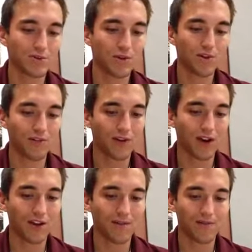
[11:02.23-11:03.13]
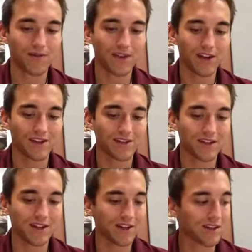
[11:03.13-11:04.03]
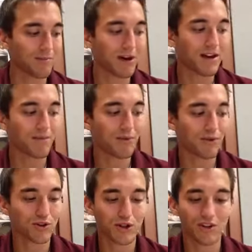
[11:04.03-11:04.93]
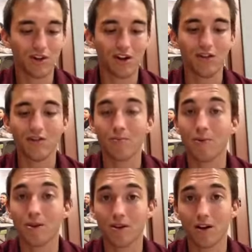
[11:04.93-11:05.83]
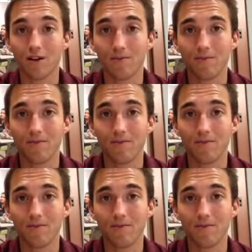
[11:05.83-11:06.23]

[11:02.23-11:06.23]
12th grade, it's the bottom portion of the middle column.